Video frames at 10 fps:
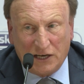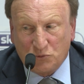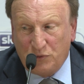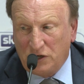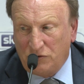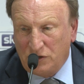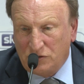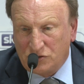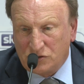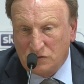
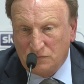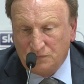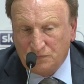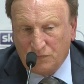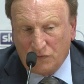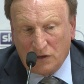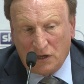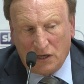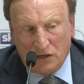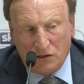experience,
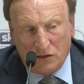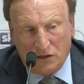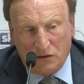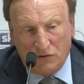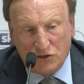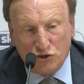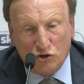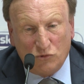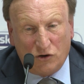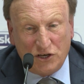and there's
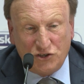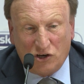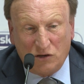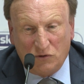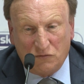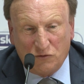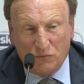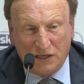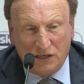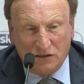no more enjoyment for
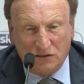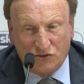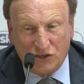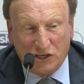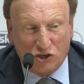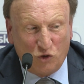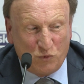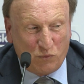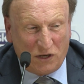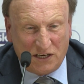me than seeing a group
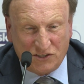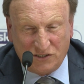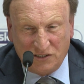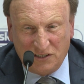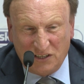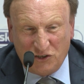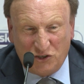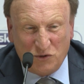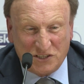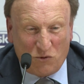of players
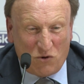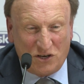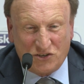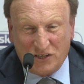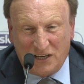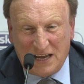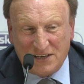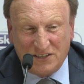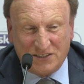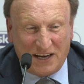do as I want to say,
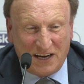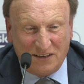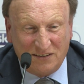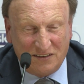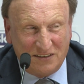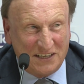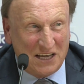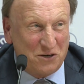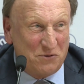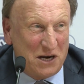entertain and
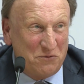get the right